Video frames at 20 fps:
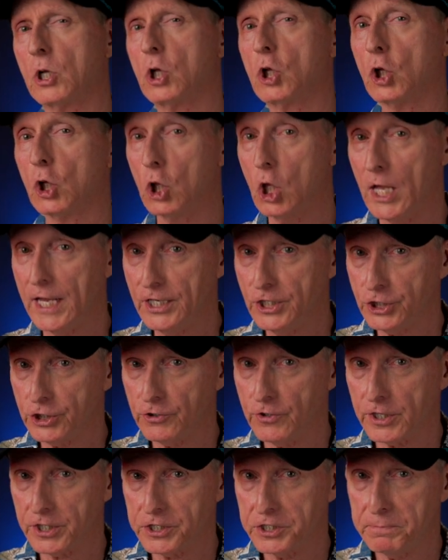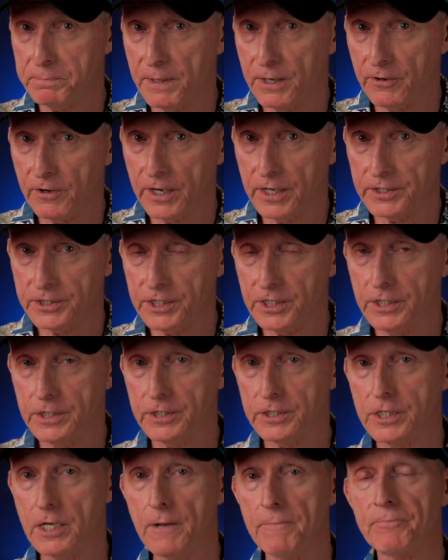glacier
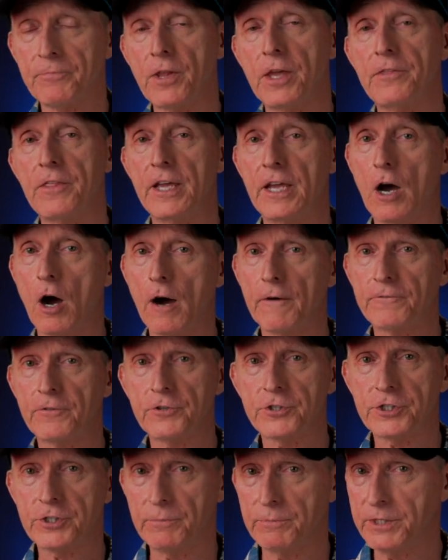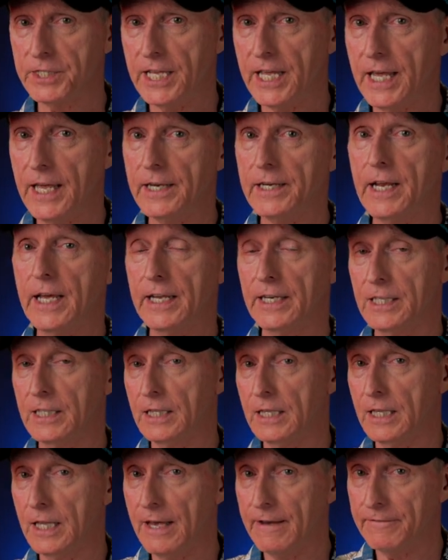experiences. They offer some 10 and
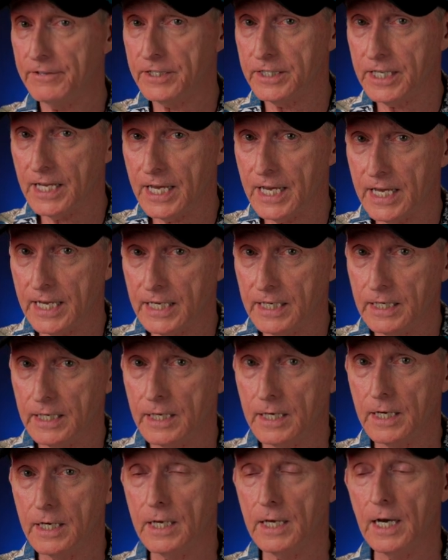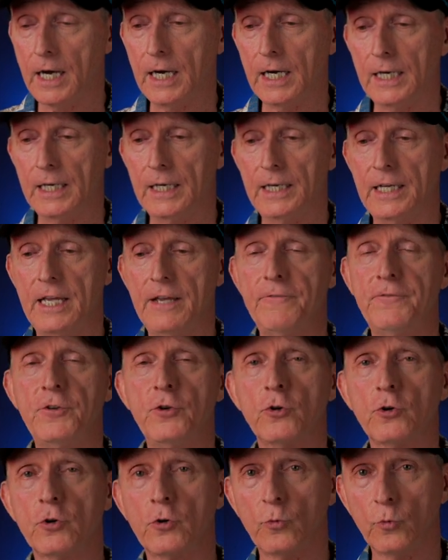11 day. If
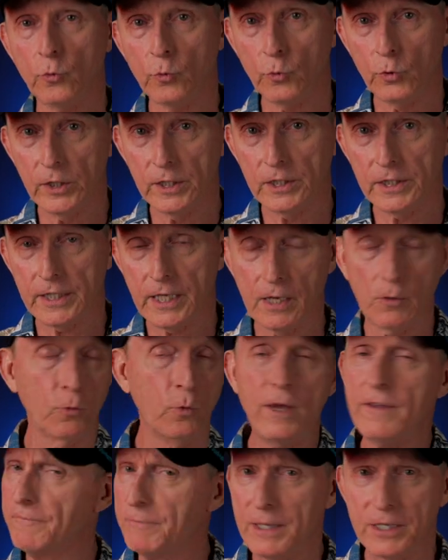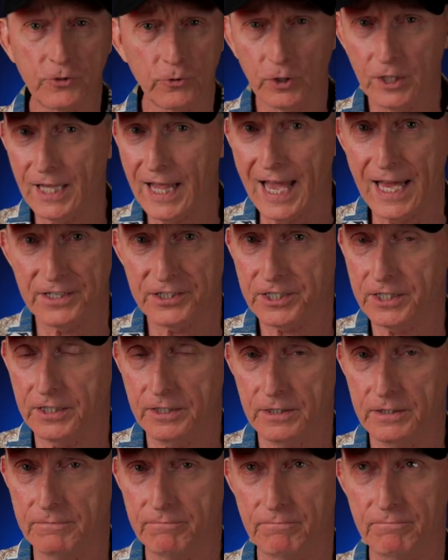you're really, we've been to
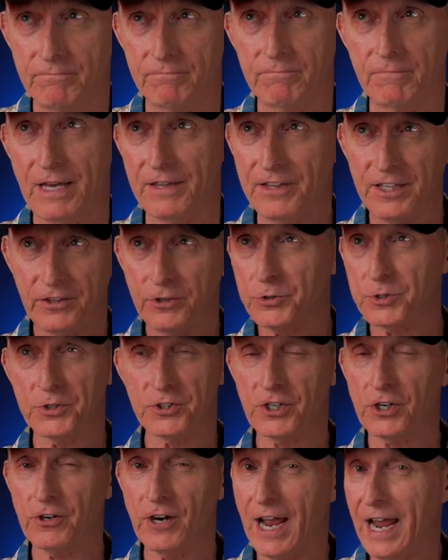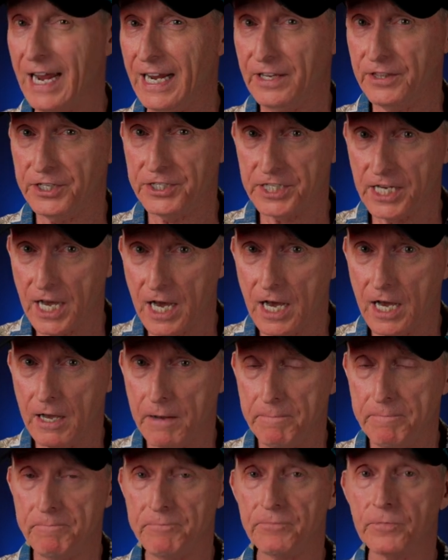Alaska, I think this is our eighth
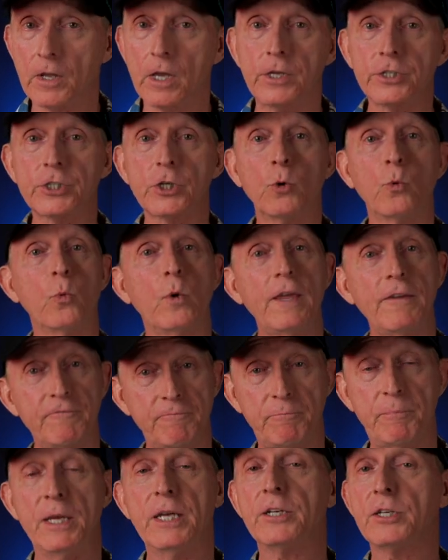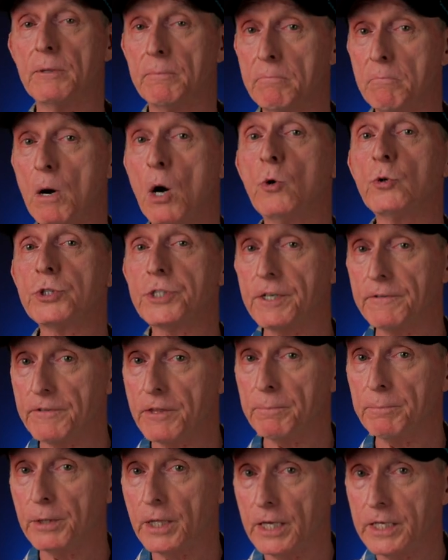time. So we've been to most of
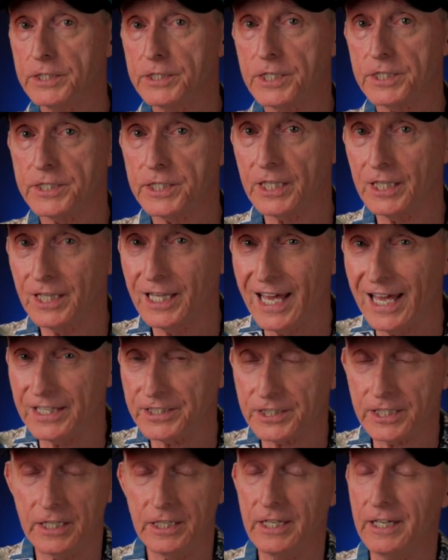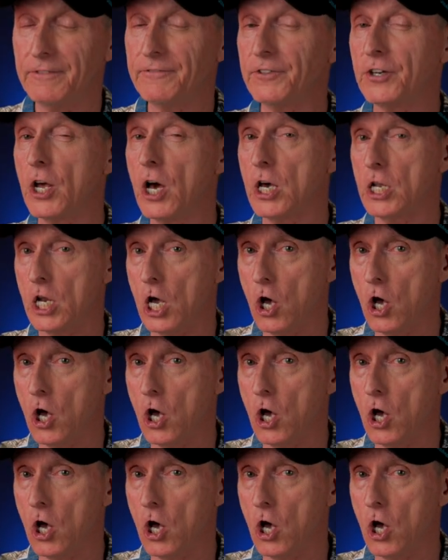the places in Alaska, if not